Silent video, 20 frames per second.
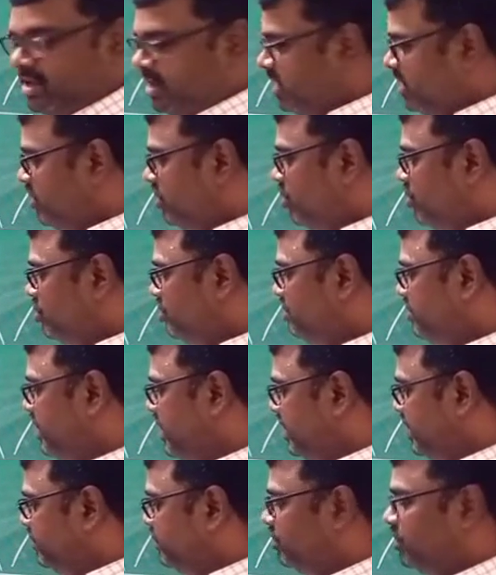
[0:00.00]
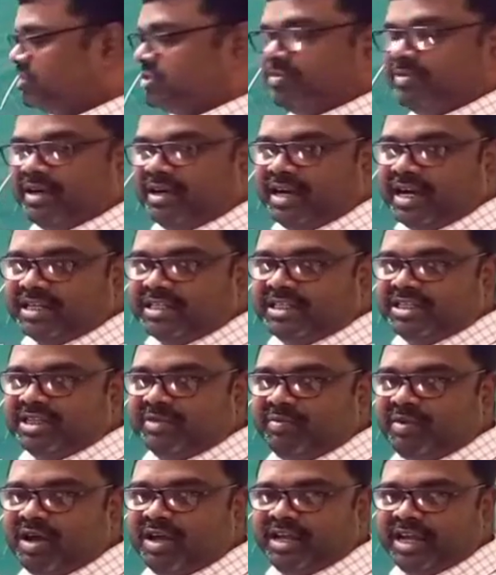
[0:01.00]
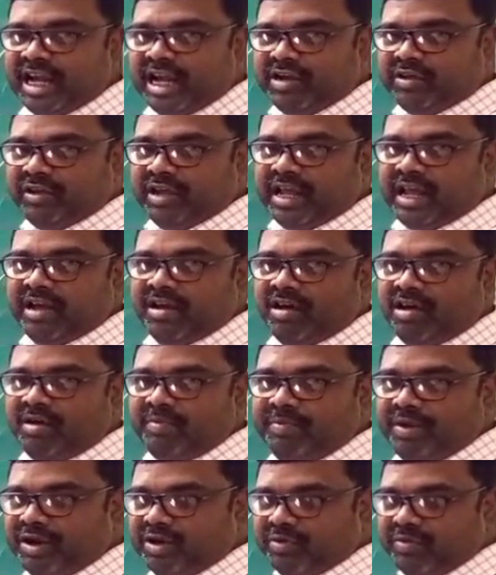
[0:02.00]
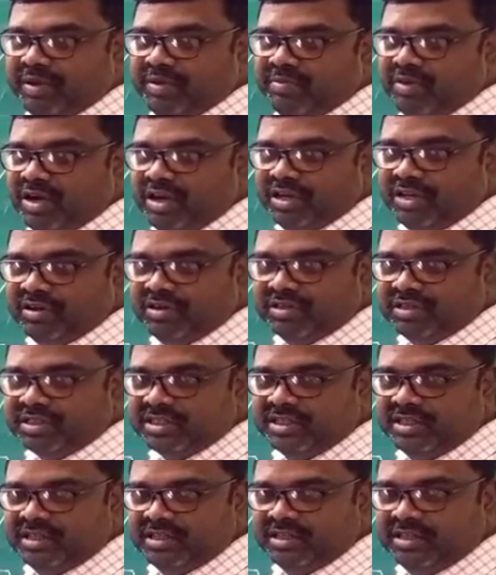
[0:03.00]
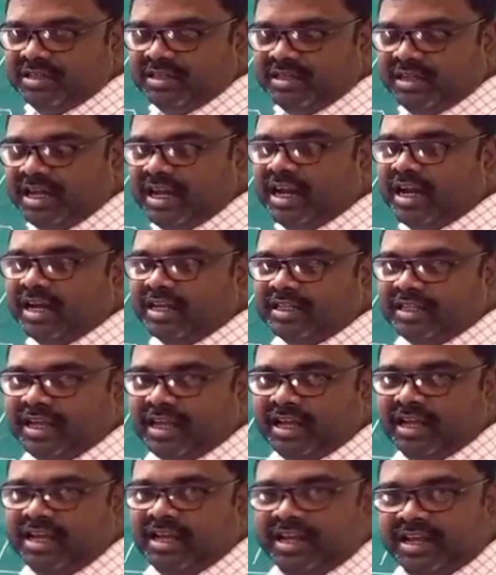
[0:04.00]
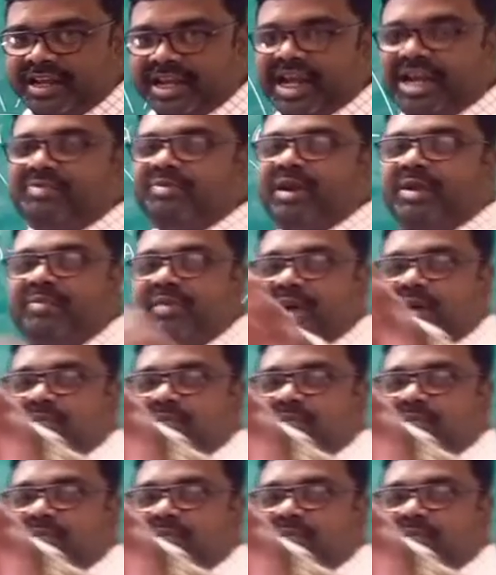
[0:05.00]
In order to break force of attractions among A to A or B to B molecules, heat will be